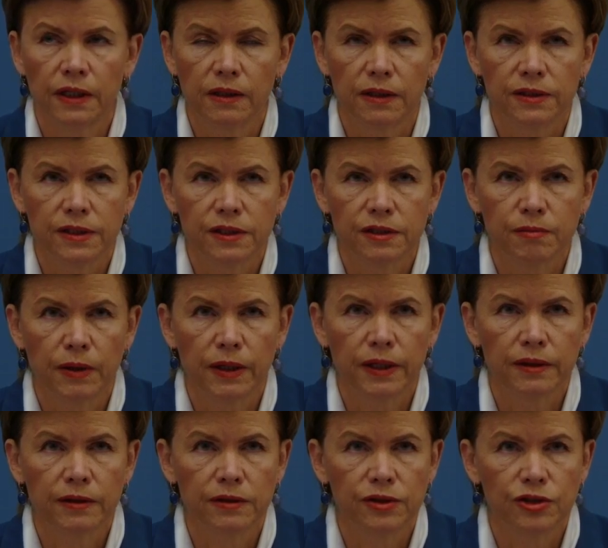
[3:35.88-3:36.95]
And
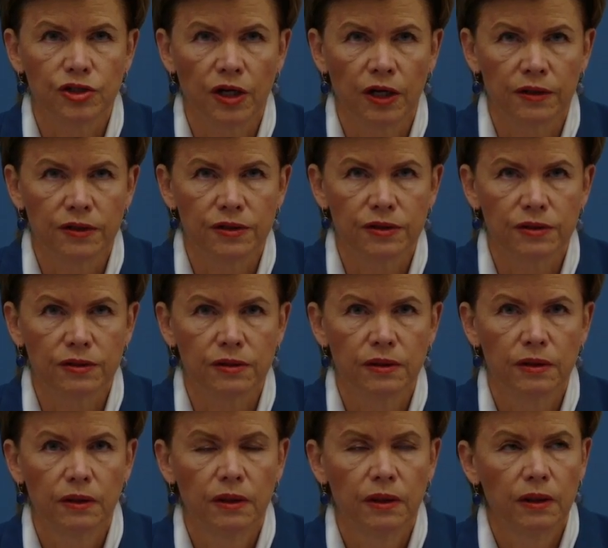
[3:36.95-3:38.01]
of course,
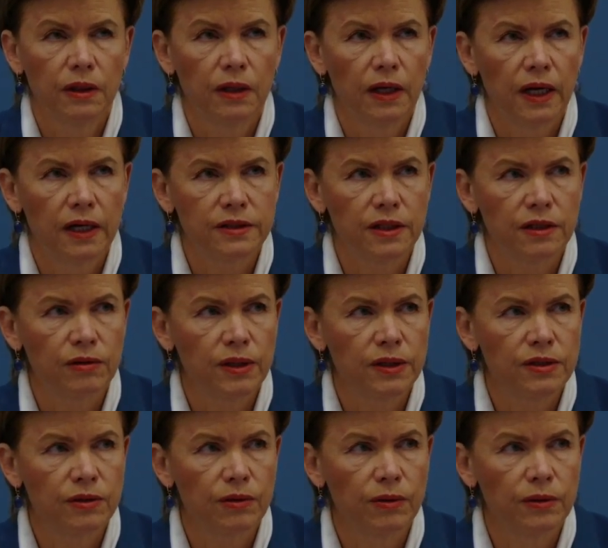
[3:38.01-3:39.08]
we
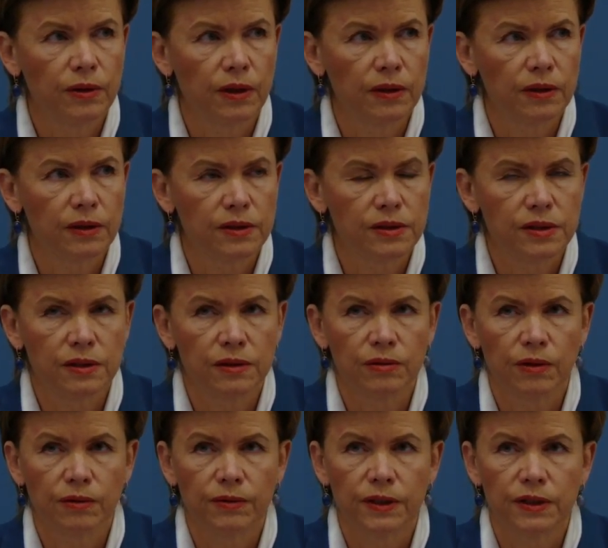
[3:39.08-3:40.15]
can mention
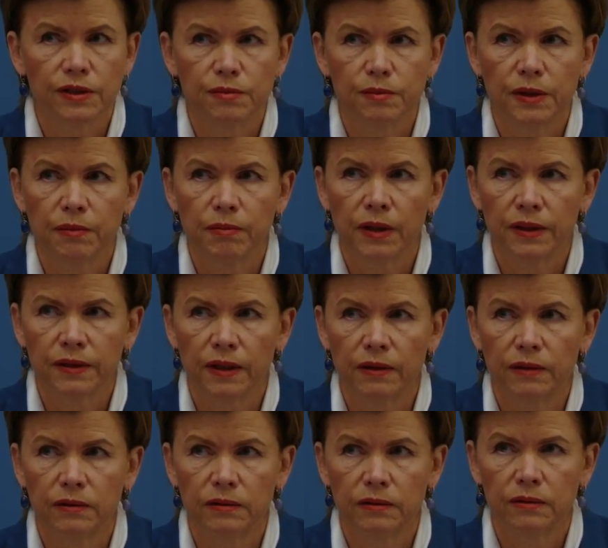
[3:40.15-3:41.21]
these
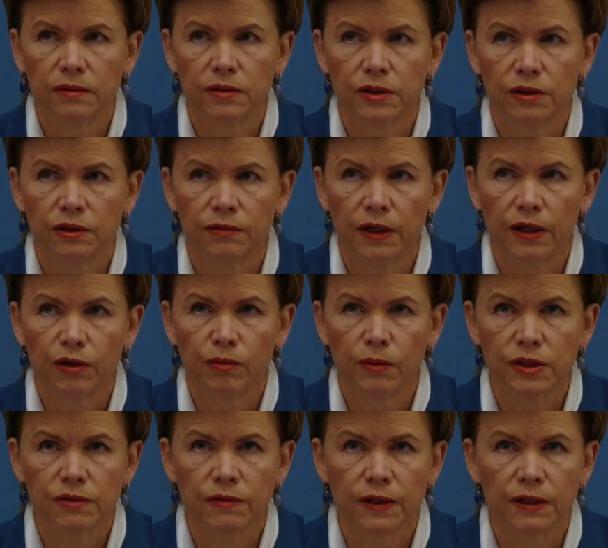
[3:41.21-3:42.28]
great changes in the
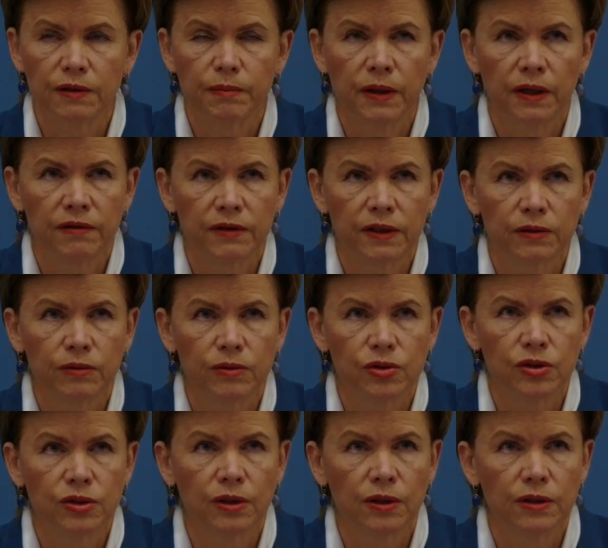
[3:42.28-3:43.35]
Chad region
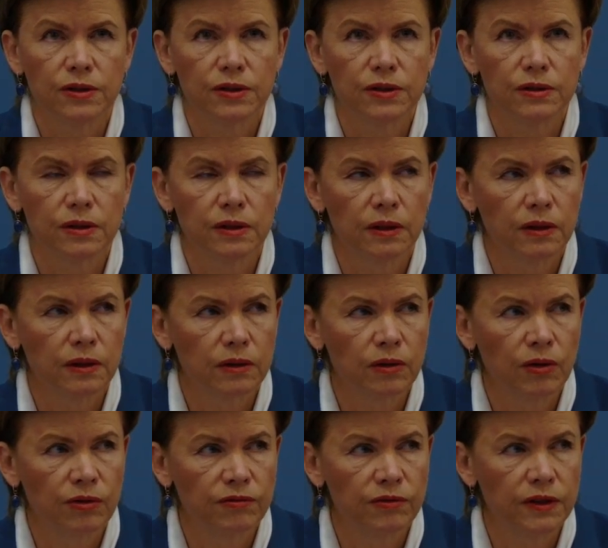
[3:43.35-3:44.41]
with a lot of
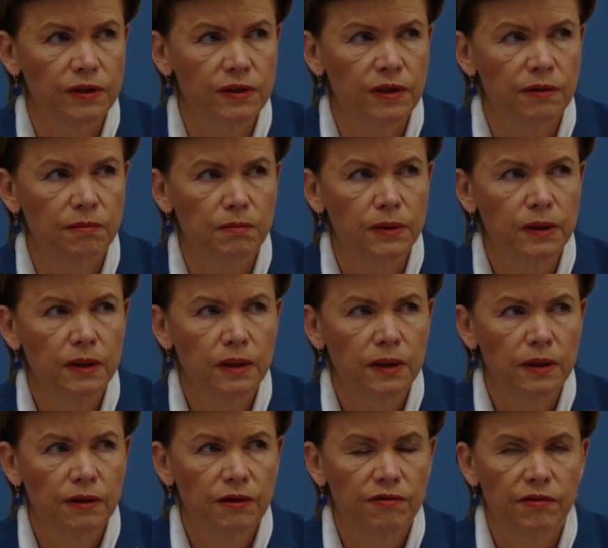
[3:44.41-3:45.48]
famine
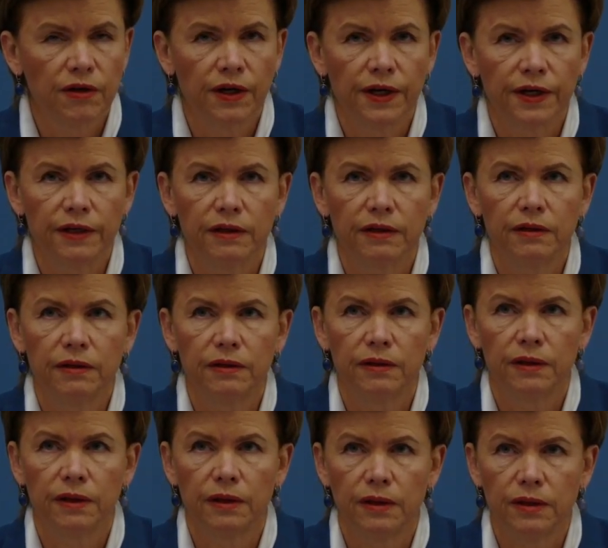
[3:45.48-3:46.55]
and mass
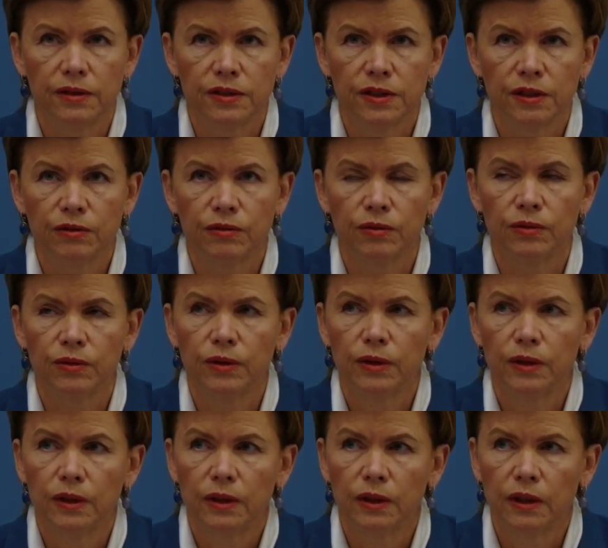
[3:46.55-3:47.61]
migration of people and
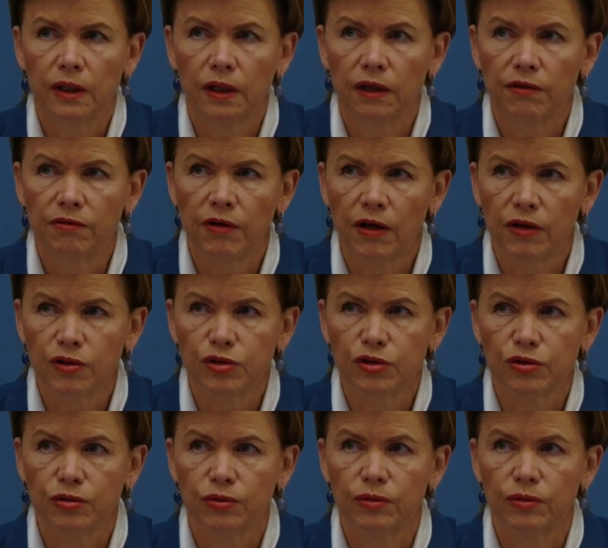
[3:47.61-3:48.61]
conflicts,